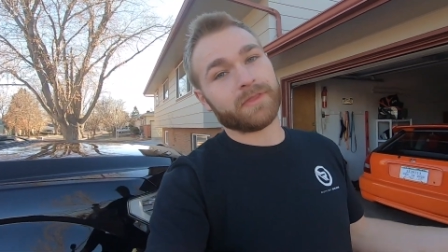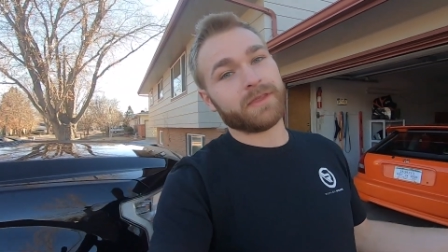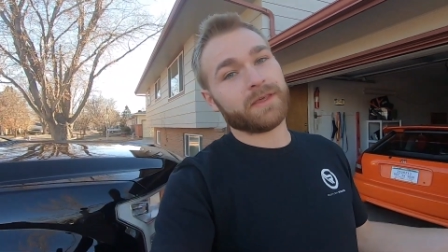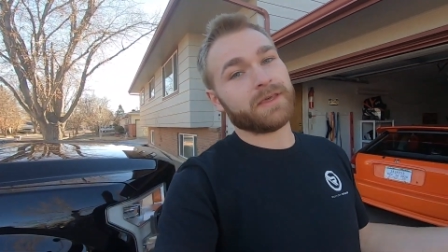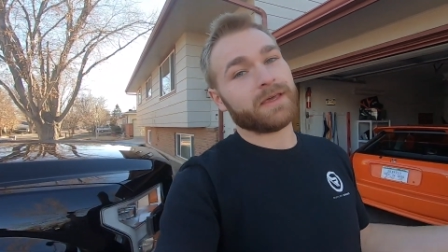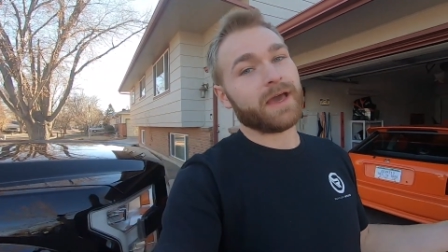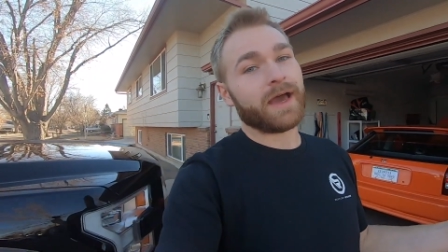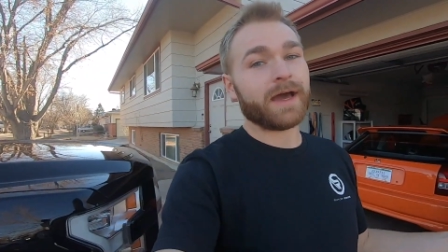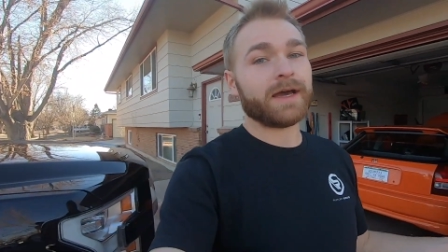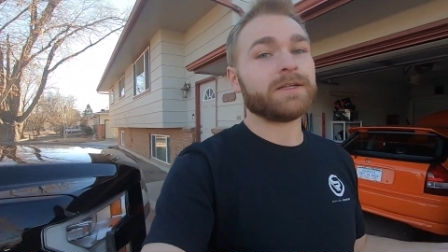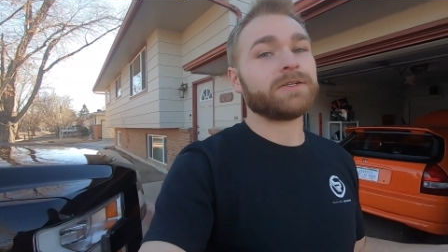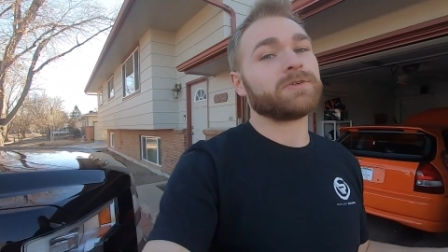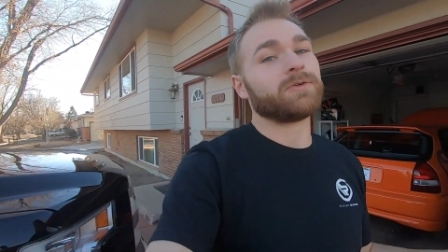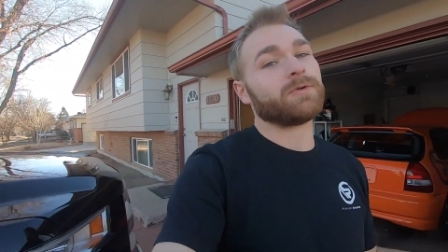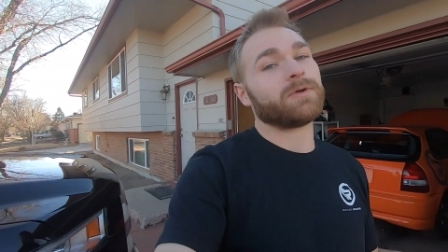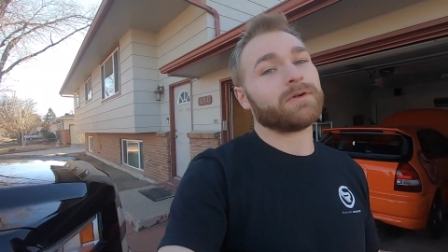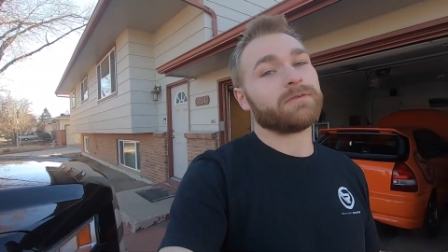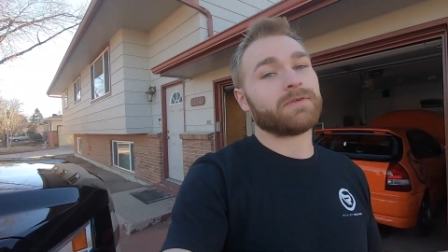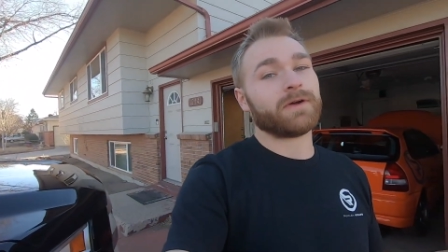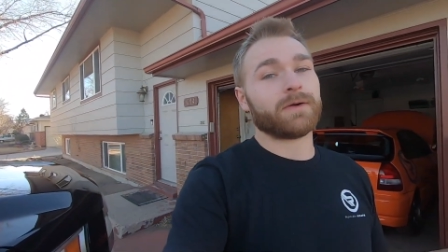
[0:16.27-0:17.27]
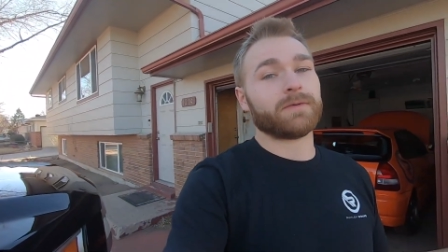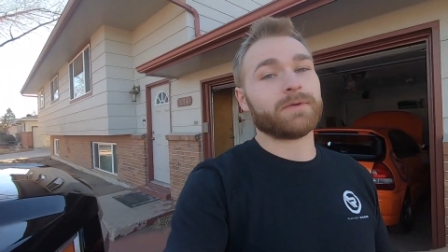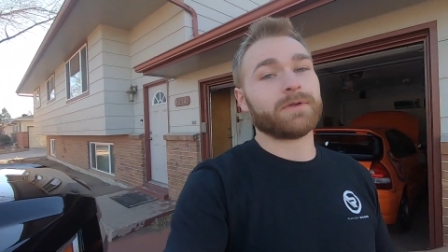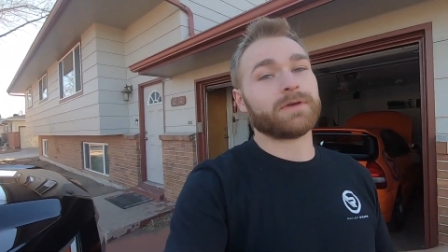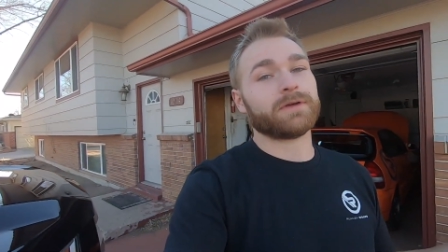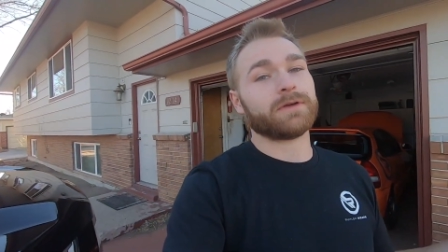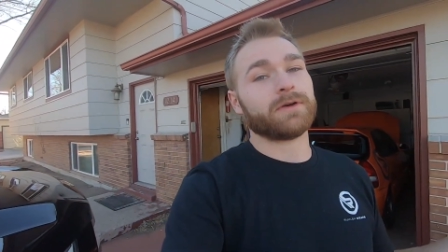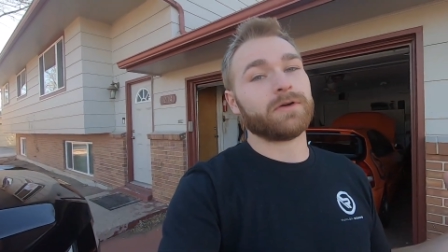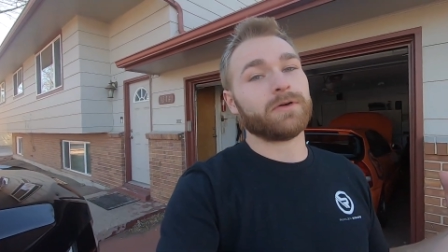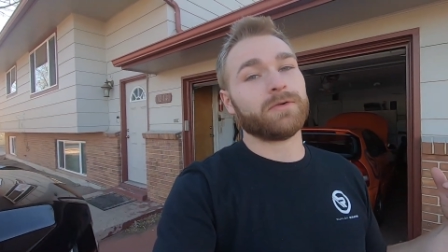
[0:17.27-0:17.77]
the hatch or if I want
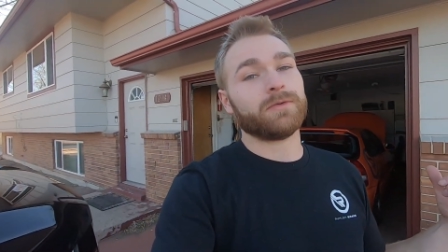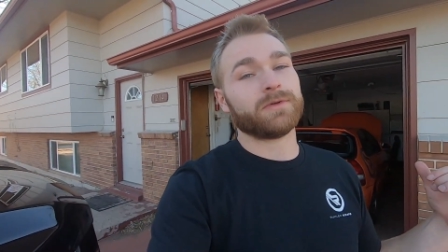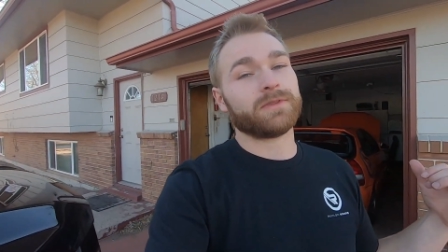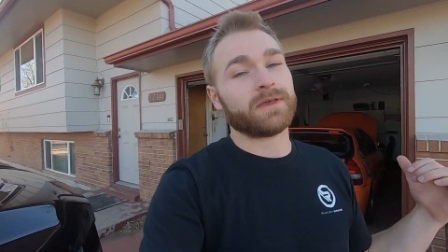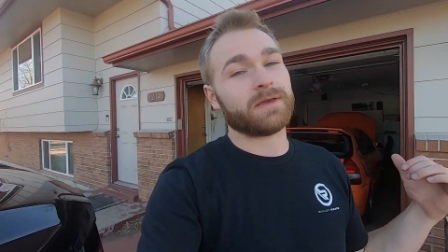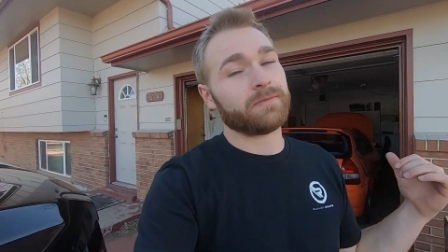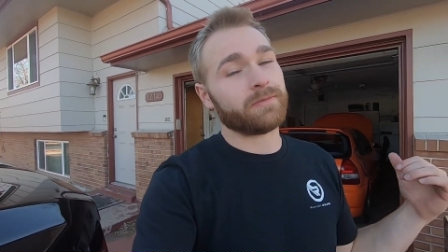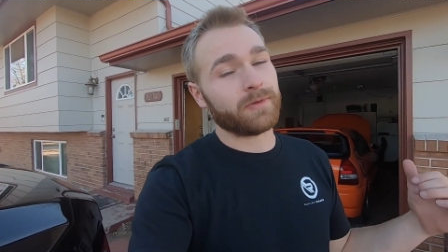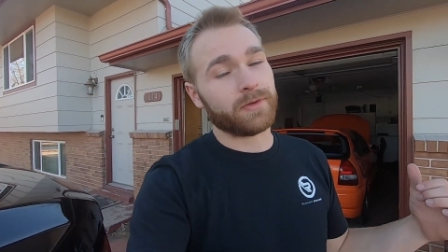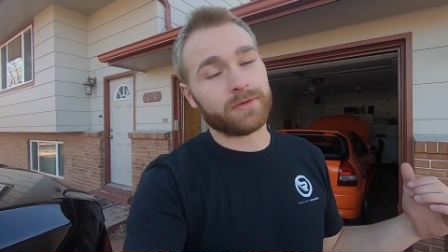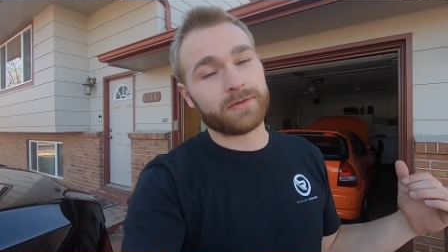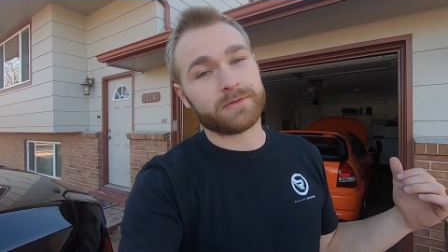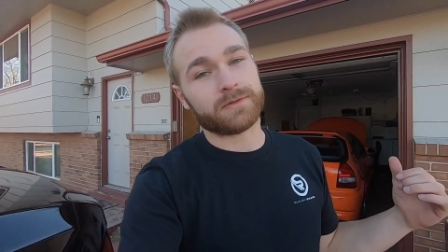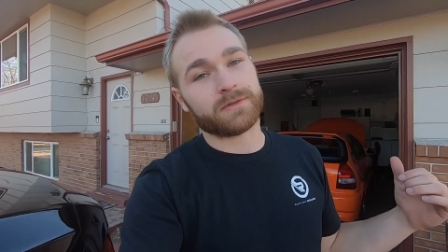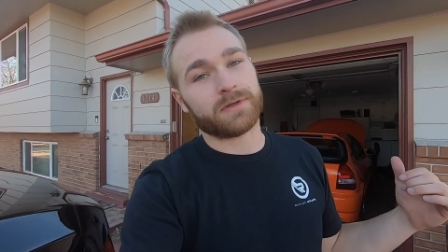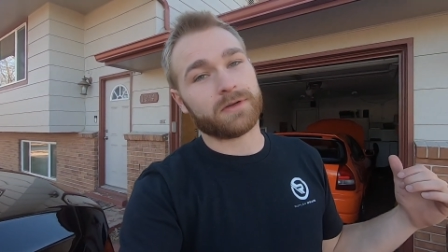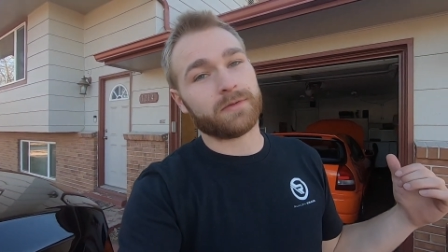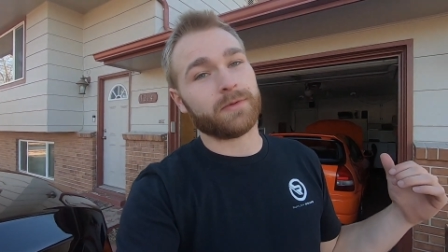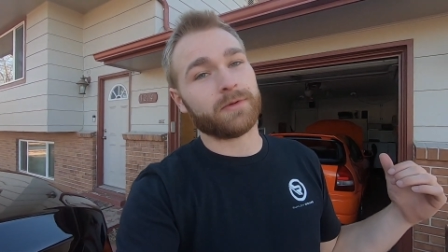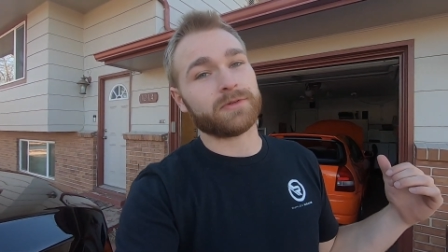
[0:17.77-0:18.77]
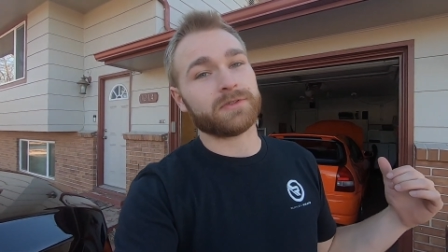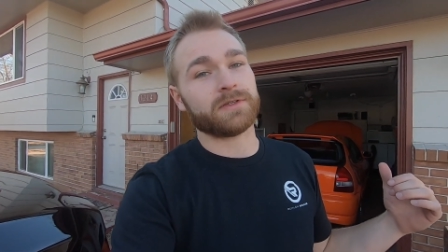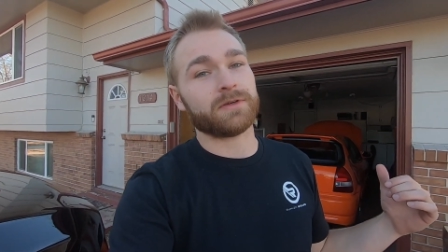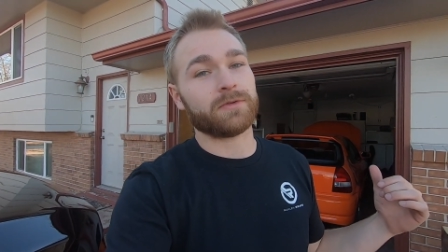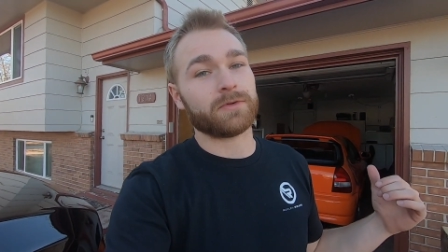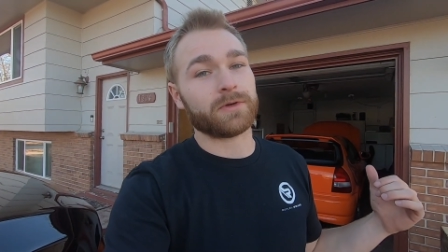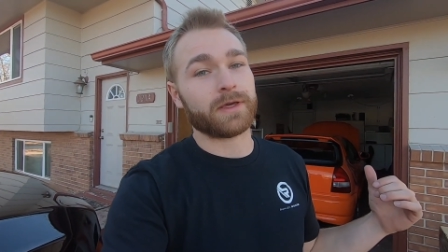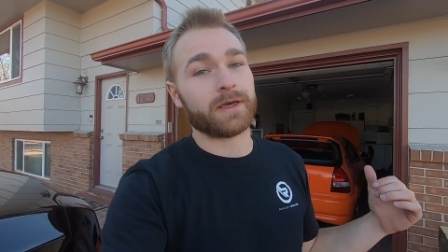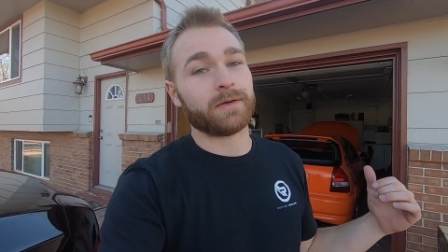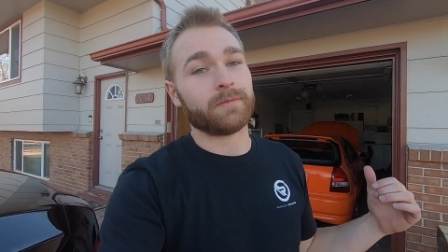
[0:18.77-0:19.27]
to go with a built turbo
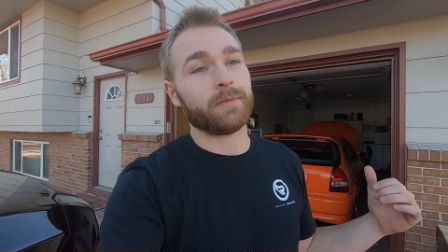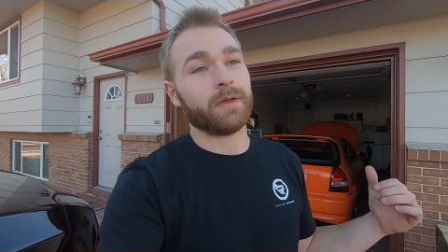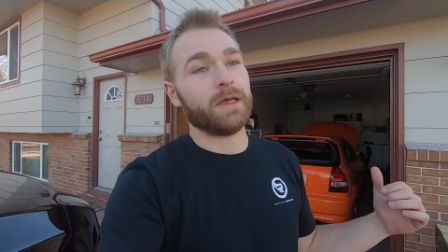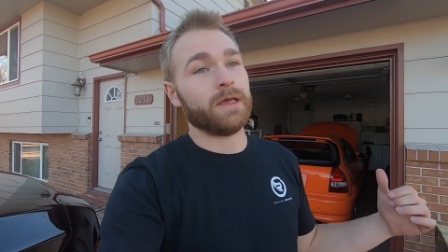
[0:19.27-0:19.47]
single cam.